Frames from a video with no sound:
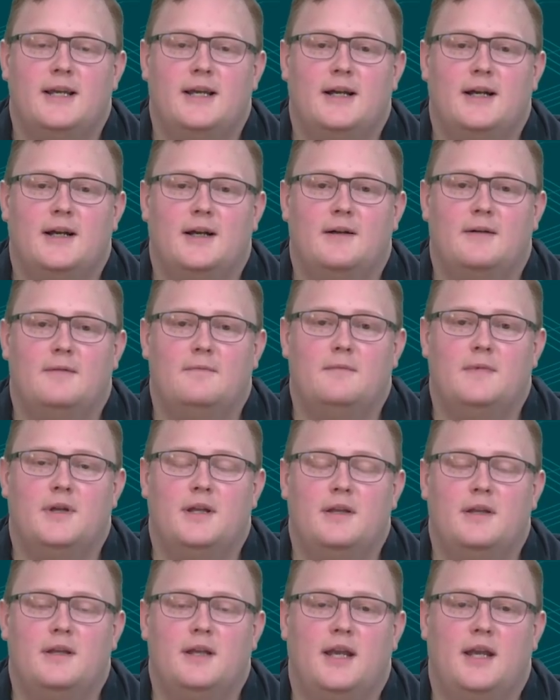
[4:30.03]

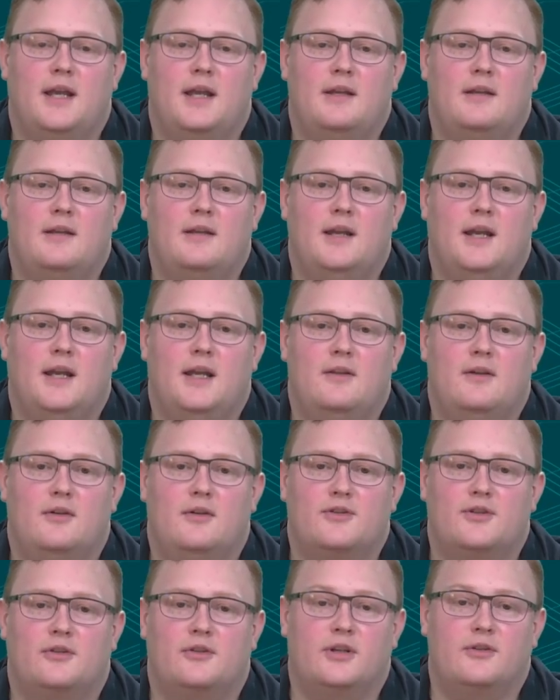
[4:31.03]
And
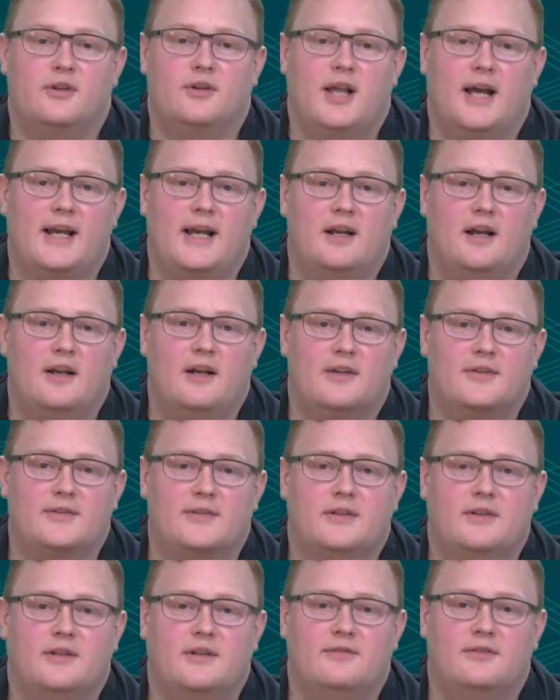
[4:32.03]
they're certainly reliant on us
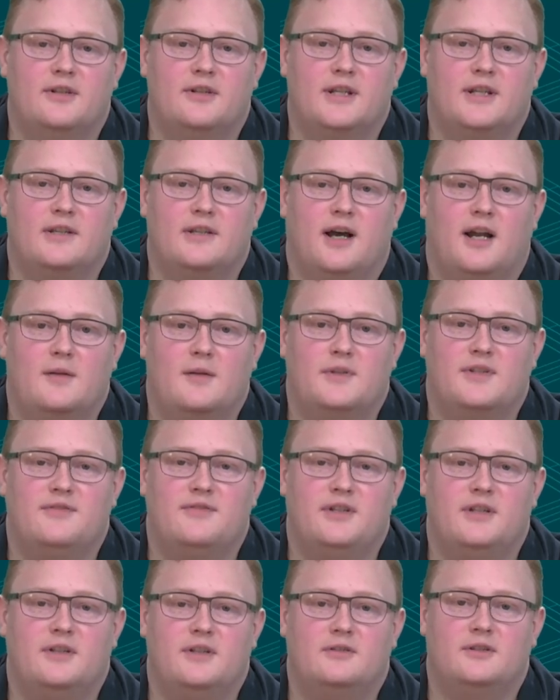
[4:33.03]
to deliver the
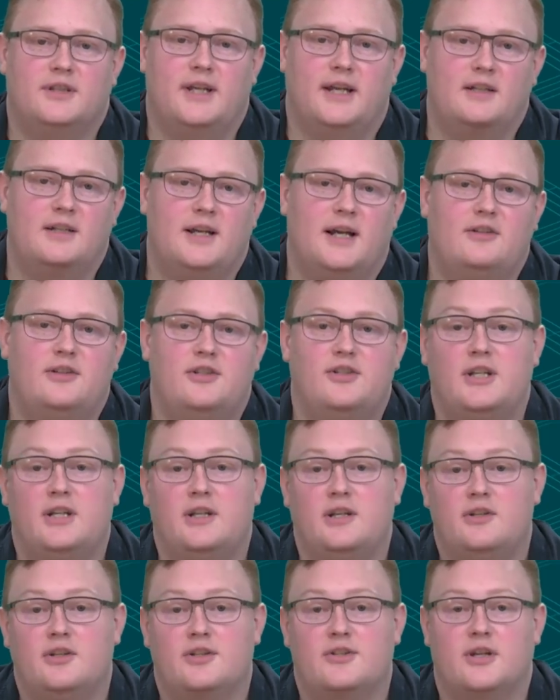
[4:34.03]
autonomous vehicle
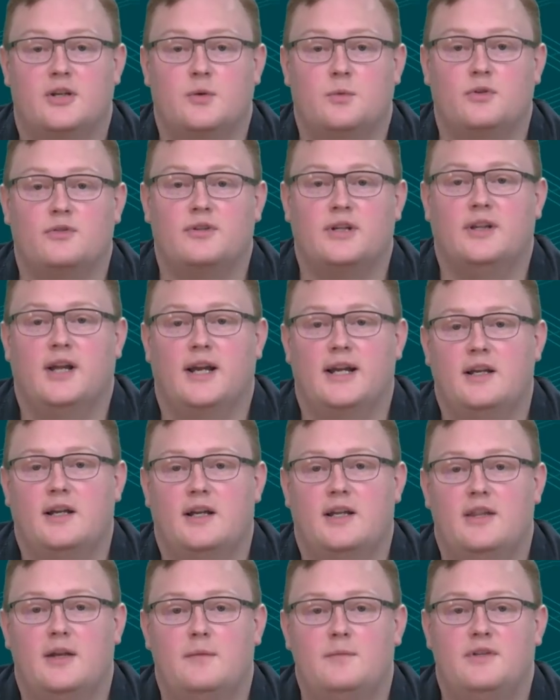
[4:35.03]
technology, just like we're reliant
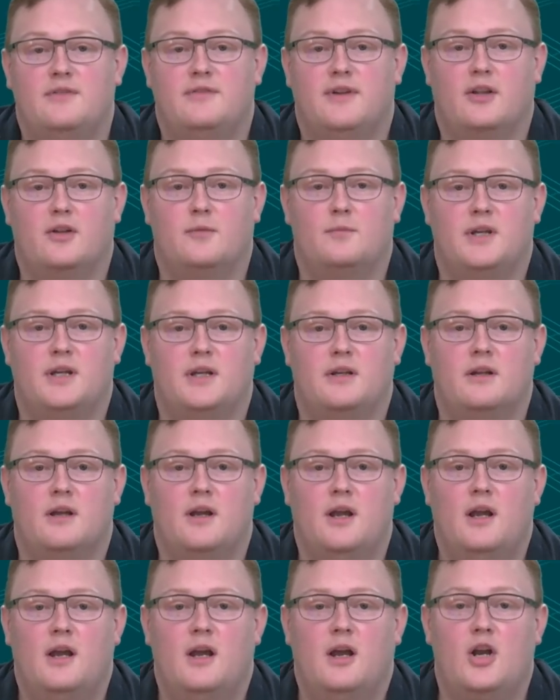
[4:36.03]
on them developing
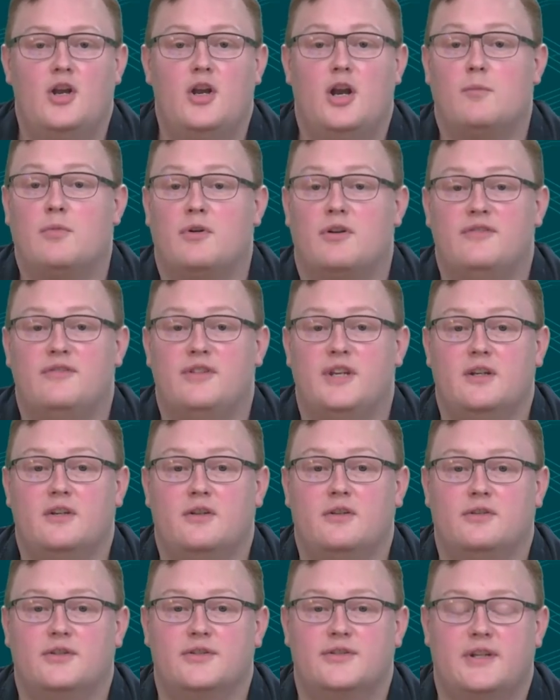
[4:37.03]
a number of
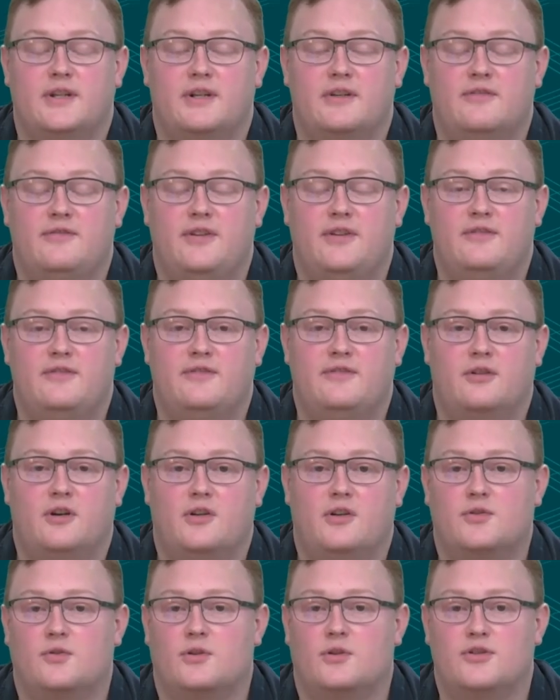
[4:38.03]
vehicles that are fit for
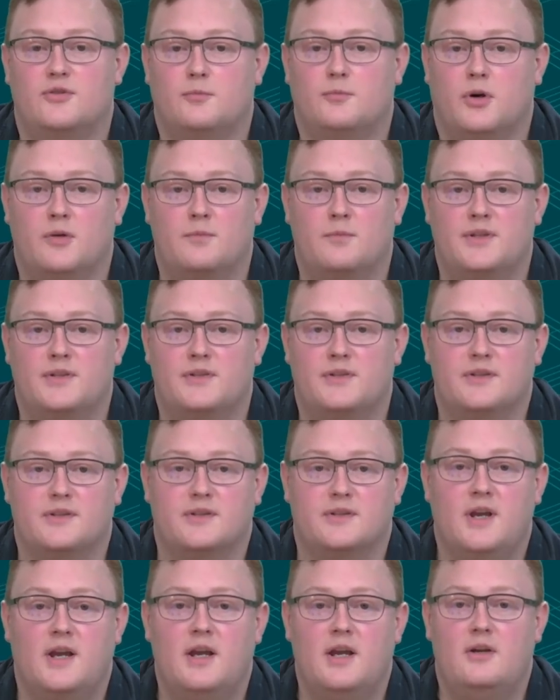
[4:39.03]
all sorts of
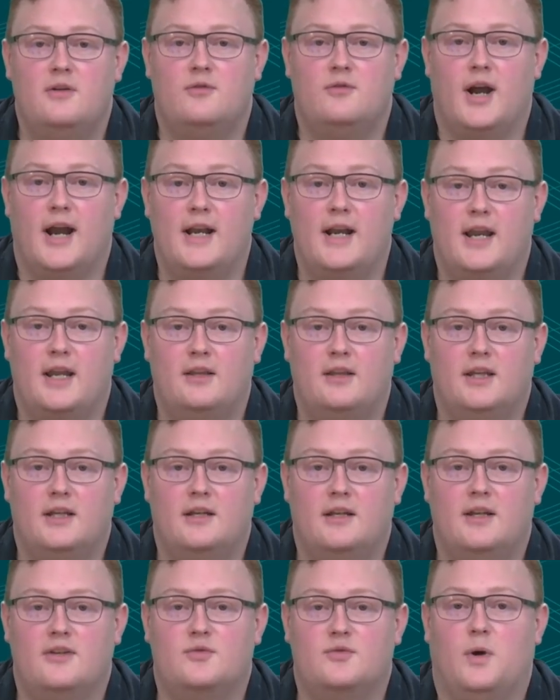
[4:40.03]
purposes, ride
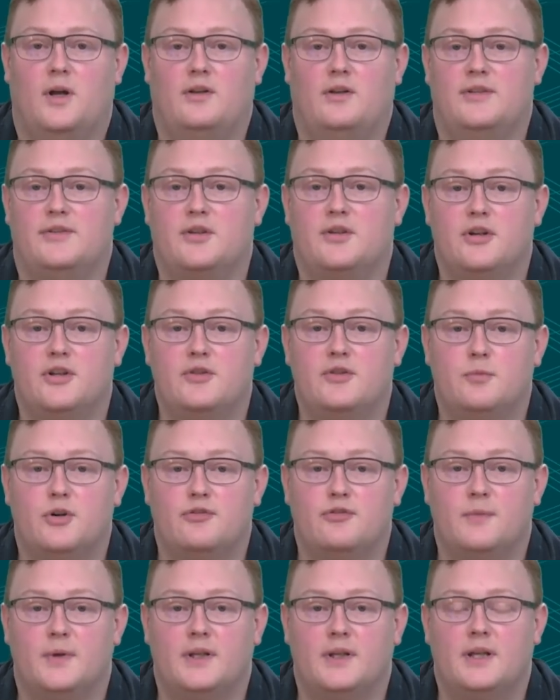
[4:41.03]
hailing, as well as goods
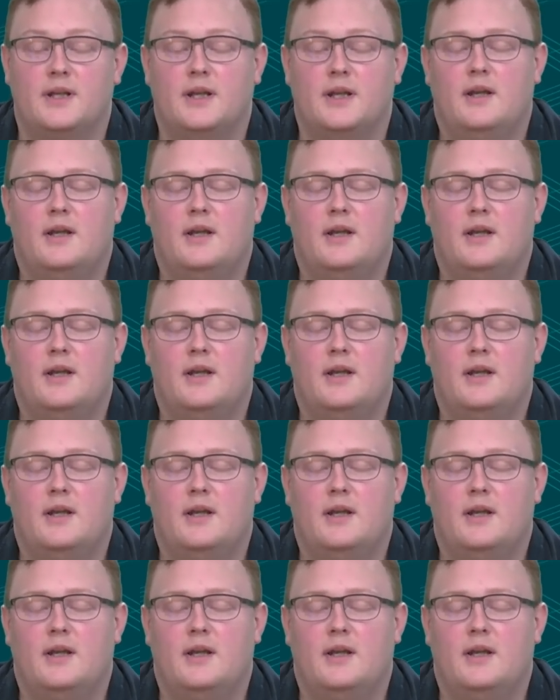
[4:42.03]
movement.